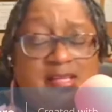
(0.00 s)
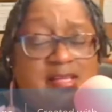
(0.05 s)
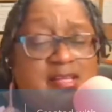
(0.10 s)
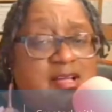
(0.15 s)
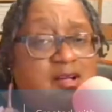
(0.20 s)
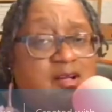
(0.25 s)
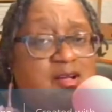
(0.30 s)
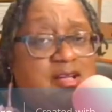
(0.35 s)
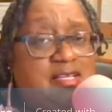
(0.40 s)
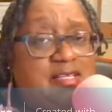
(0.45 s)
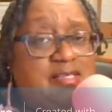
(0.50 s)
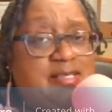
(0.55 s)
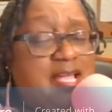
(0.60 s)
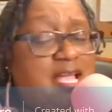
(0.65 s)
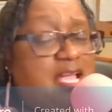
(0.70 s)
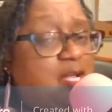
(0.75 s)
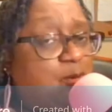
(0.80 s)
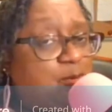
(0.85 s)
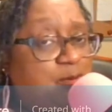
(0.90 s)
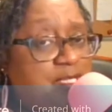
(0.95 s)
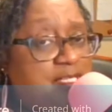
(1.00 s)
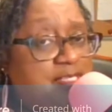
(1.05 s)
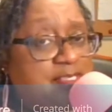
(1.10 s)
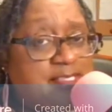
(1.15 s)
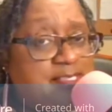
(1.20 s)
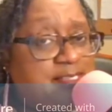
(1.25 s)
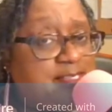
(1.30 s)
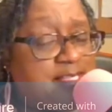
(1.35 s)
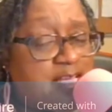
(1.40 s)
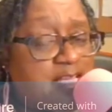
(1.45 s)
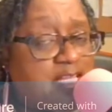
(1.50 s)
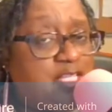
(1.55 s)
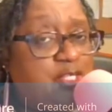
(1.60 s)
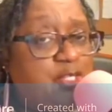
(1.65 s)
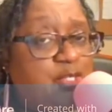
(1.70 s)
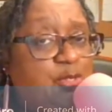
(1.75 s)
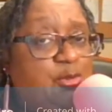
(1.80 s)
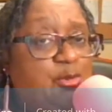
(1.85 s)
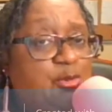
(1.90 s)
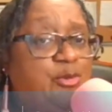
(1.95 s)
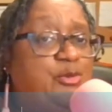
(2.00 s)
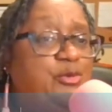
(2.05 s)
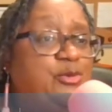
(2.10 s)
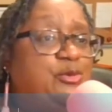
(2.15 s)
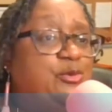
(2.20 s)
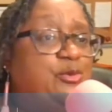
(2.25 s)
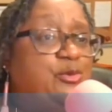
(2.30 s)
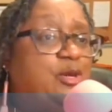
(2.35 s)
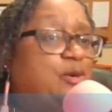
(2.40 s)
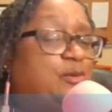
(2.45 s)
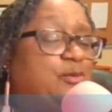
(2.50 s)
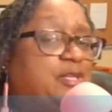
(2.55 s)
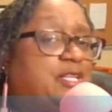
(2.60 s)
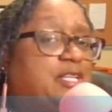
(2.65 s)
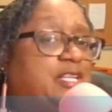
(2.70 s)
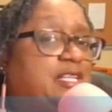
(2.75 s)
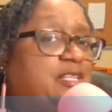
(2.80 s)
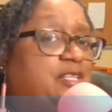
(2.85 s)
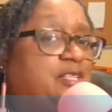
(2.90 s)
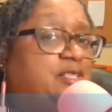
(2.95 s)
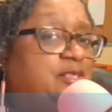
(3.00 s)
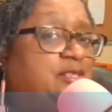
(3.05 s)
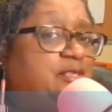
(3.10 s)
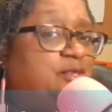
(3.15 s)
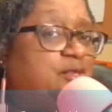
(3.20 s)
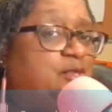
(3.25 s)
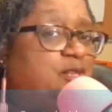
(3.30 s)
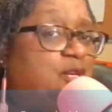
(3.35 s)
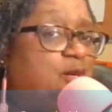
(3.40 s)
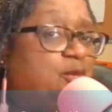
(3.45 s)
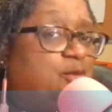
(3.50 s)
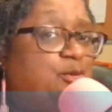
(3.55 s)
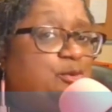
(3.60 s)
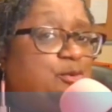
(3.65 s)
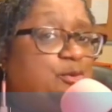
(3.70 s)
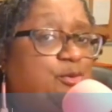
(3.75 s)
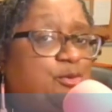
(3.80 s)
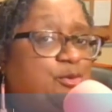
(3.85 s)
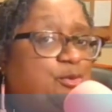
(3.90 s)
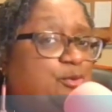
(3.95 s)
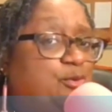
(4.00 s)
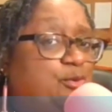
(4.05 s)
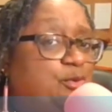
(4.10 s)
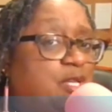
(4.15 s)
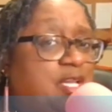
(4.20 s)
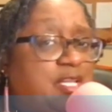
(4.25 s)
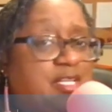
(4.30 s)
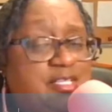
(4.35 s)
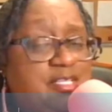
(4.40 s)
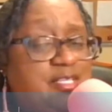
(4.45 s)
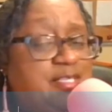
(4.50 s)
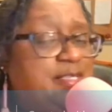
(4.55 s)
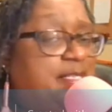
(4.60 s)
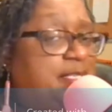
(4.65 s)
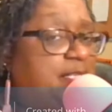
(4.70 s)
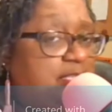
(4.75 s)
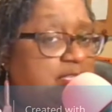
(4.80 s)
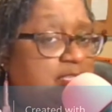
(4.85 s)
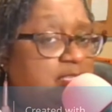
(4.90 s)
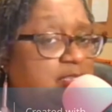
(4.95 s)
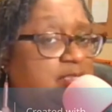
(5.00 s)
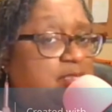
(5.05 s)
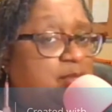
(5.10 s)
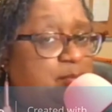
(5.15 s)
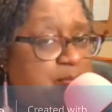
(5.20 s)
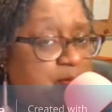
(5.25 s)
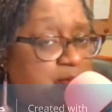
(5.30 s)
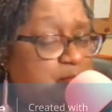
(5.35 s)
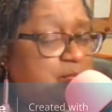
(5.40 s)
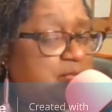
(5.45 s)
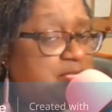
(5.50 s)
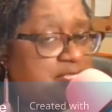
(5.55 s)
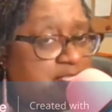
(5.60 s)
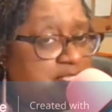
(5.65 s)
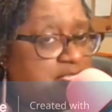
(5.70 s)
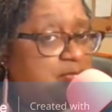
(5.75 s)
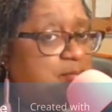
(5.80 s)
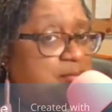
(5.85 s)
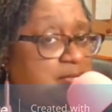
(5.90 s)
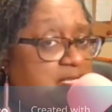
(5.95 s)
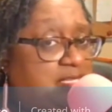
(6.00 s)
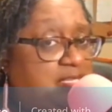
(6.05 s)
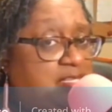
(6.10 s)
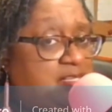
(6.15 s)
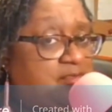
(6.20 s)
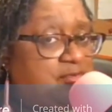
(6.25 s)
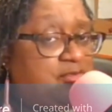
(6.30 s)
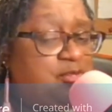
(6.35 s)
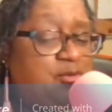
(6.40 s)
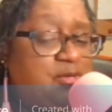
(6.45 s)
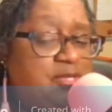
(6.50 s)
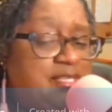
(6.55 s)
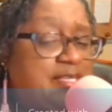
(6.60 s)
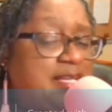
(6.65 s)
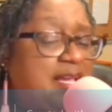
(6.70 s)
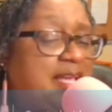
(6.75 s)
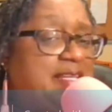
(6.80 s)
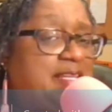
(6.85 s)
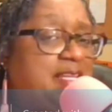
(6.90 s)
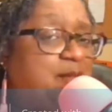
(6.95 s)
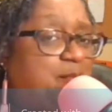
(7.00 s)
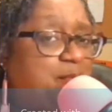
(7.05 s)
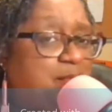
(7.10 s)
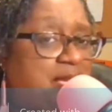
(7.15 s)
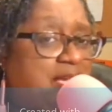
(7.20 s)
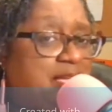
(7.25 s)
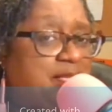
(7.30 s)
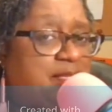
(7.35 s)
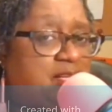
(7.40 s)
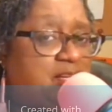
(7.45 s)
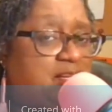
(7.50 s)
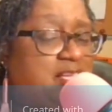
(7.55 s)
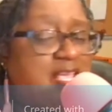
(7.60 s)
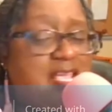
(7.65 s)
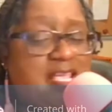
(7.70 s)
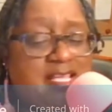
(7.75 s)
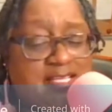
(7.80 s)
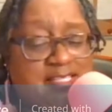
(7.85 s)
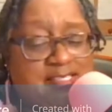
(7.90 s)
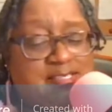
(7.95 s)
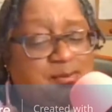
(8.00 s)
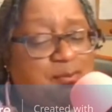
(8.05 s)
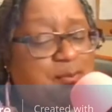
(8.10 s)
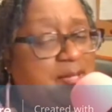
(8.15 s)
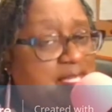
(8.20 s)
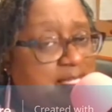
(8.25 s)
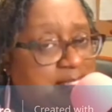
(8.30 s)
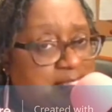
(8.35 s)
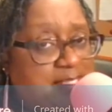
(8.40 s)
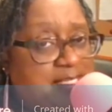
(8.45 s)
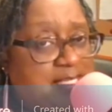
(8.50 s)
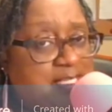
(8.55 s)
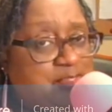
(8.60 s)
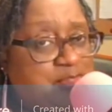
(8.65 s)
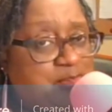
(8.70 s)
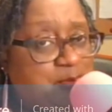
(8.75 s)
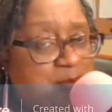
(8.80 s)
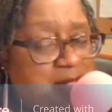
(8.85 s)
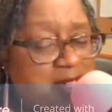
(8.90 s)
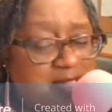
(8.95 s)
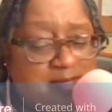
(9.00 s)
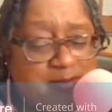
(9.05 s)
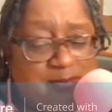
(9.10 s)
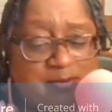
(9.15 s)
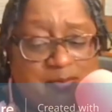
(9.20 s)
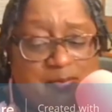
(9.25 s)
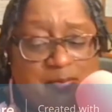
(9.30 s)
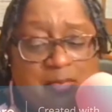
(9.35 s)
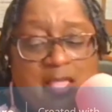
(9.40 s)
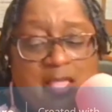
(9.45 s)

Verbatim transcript: uh, Naomi, is he telling you you don't need you know, you you need to get the Brazilian butt lift. You ain't got nothing back there. Is it picking at your baby?